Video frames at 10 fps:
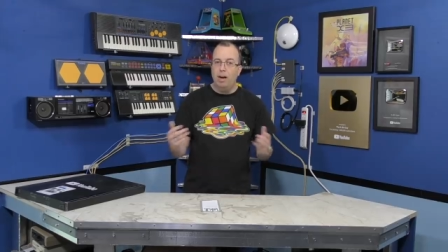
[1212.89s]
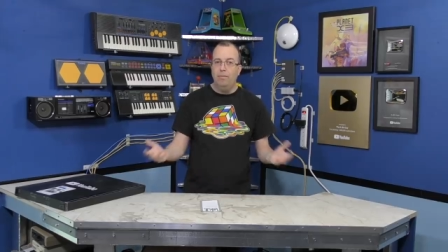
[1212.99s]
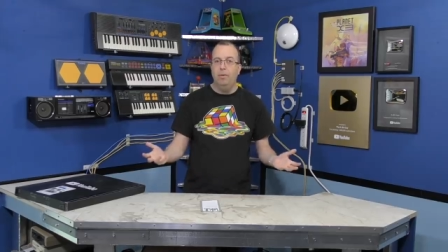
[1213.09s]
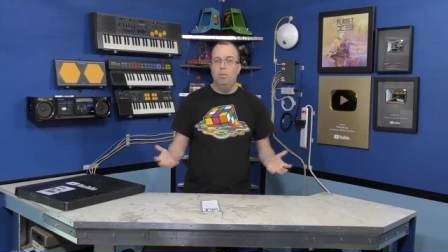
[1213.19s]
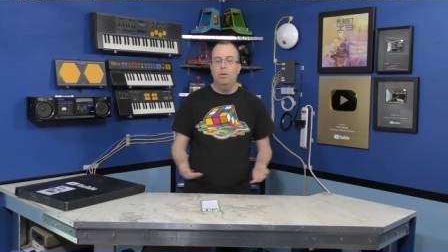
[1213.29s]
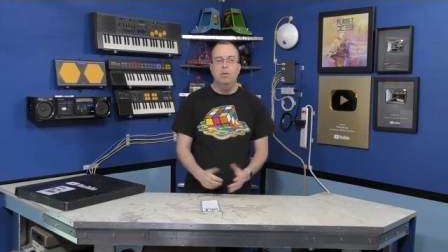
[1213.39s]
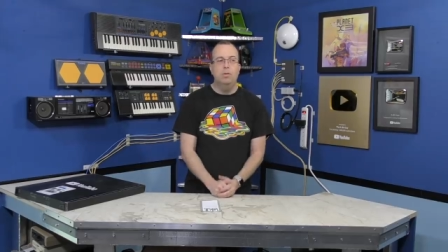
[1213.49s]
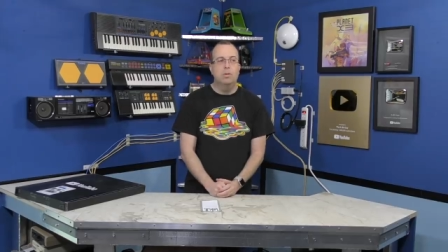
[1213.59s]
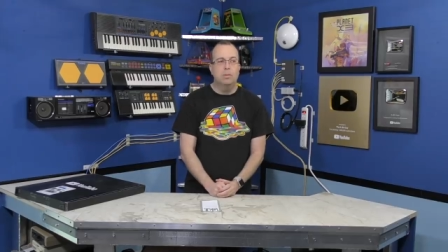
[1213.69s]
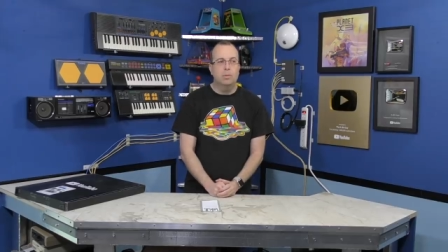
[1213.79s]
everyone
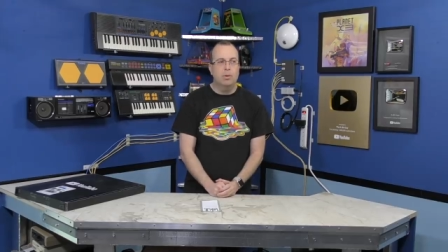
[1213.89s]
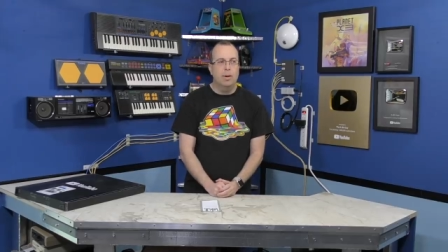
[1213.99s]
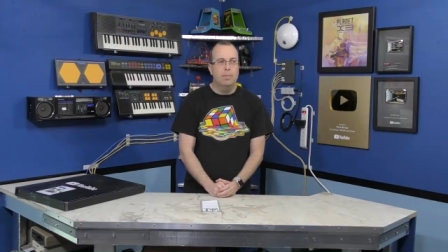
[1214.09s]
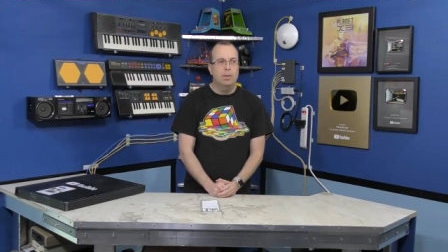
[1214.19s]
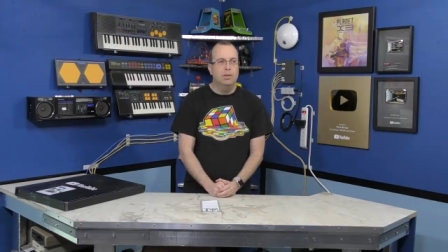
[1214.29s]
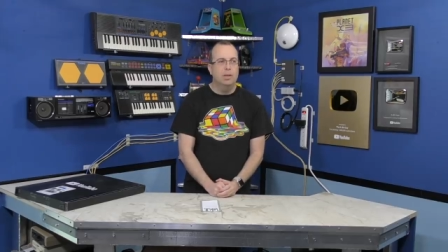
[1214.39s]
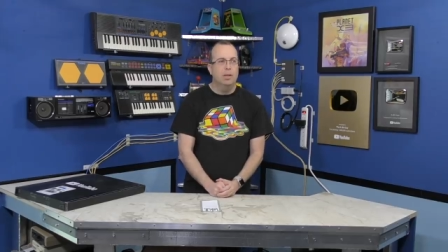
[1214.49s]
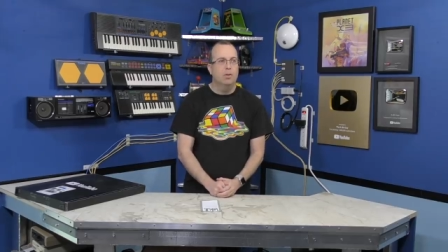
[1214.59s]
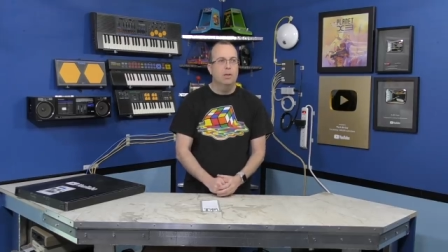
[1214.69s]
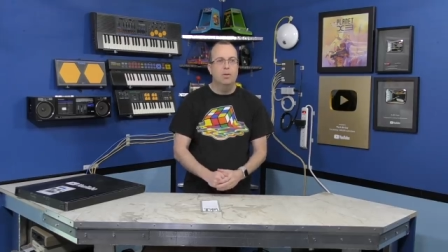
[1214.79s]
who's subscribed to my
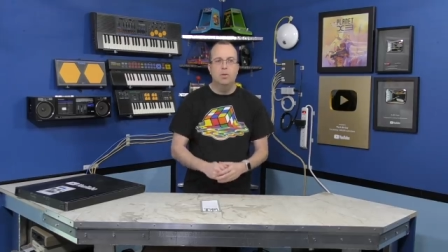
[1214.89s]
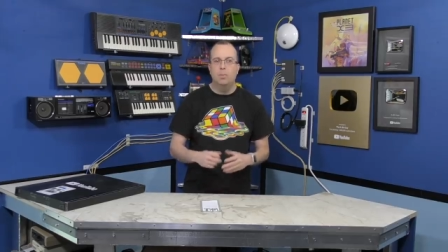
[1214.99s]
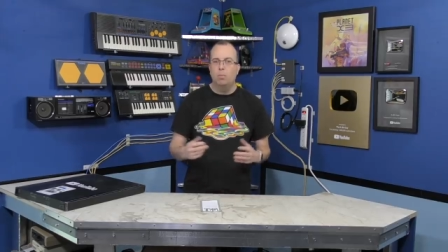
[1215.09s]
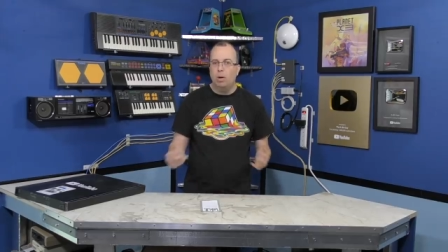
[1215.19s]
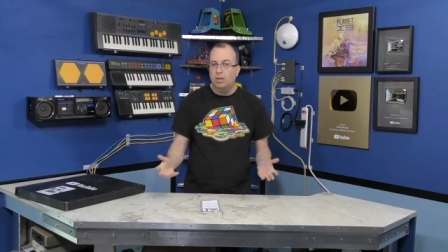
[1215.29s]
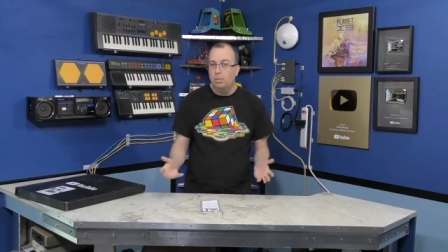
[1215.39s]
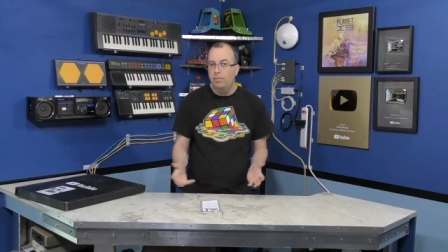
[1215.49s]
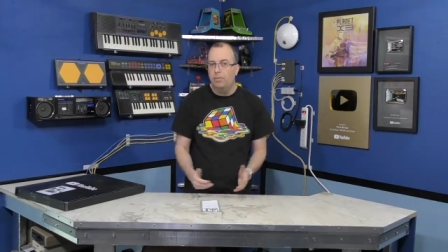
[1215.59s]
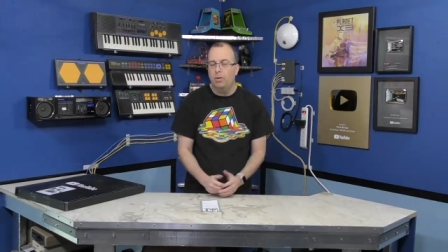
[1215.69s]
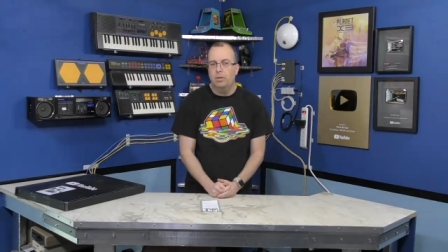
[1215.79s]
channel and who's been watching
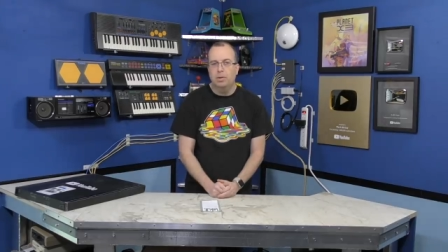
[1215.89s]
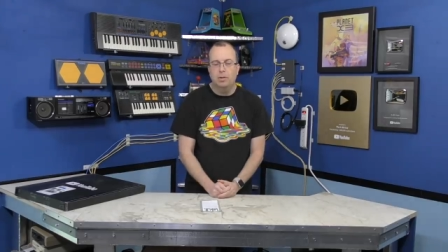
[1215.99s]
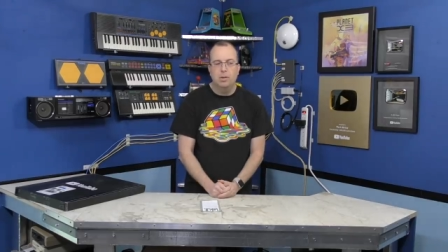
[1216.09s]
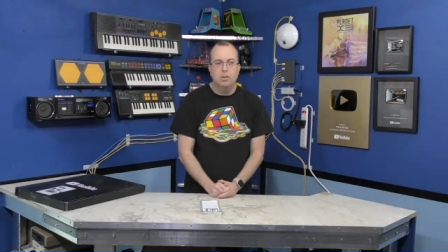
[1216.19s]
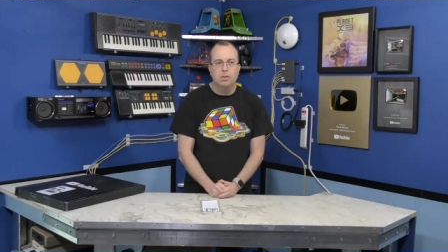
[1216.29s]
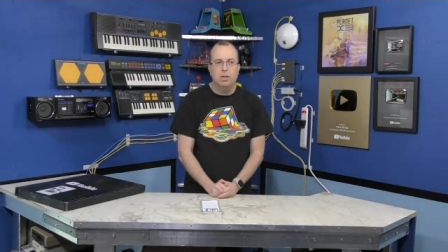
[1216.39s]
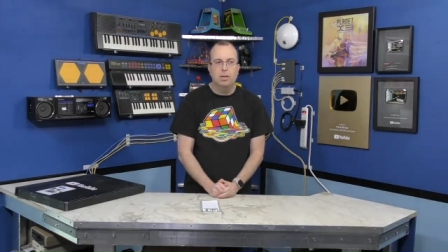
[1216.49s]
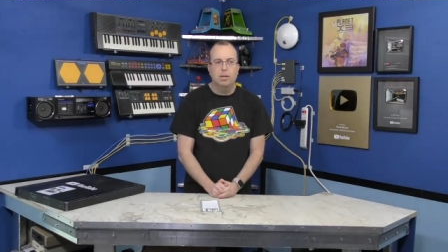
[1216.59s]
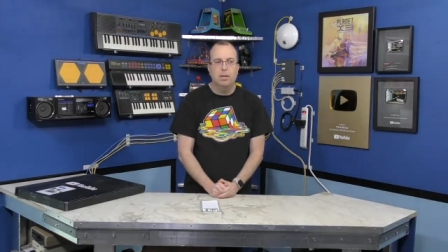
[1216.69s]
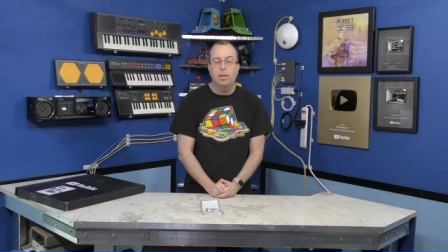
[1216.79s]
me for all these years
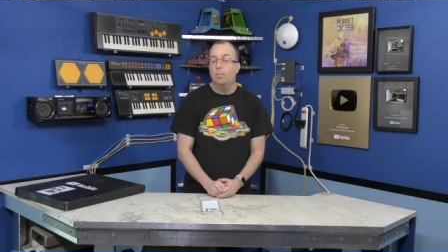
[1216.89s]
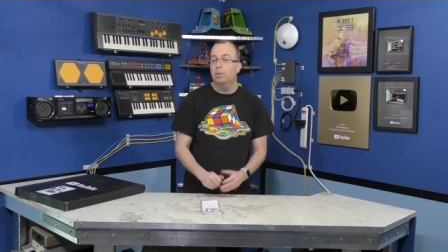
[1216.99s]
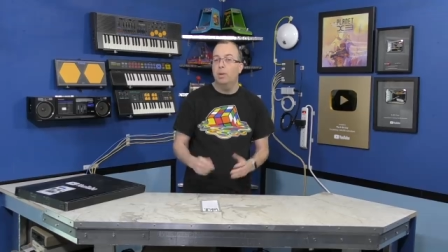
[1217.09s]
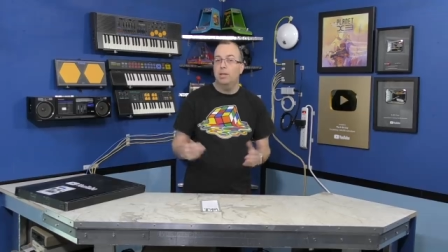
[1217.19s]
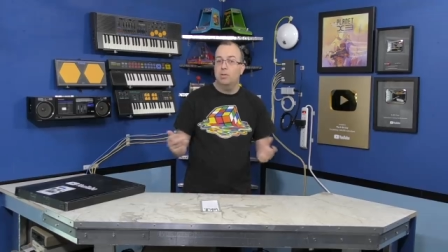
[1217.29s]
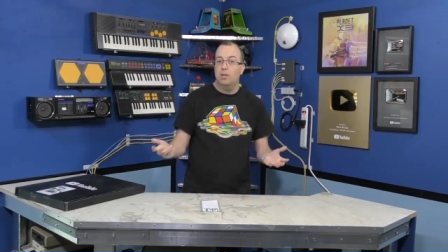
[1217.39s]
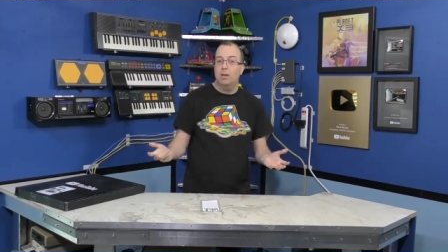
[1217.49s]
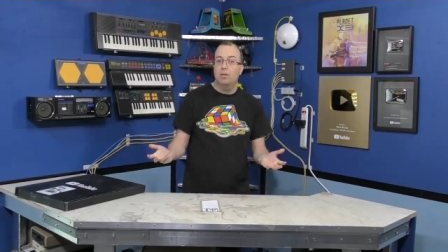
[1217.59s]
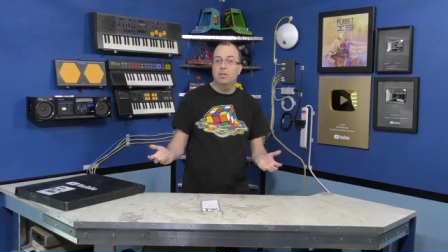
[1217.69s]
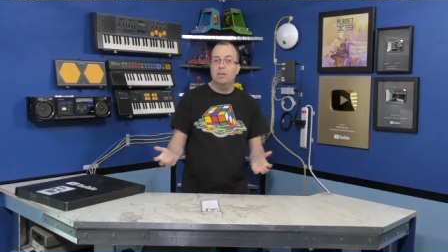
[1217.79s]
and uh, helped to make this
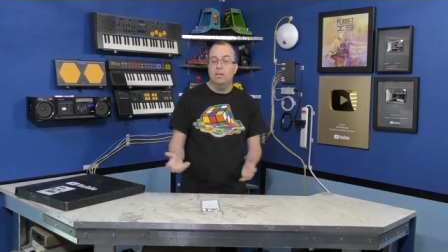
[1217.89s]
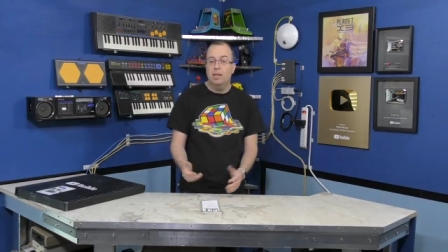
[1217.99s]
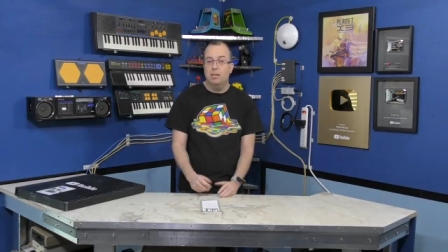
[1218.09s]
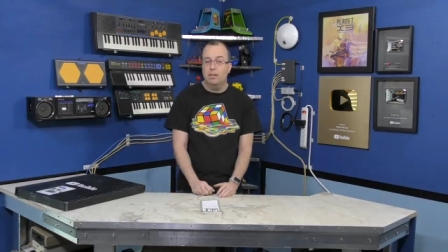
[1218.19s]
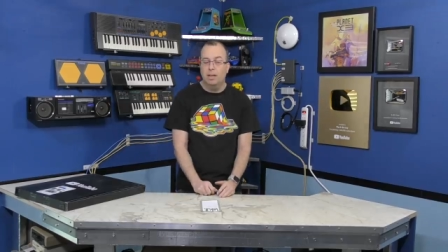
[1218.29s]
channel a success.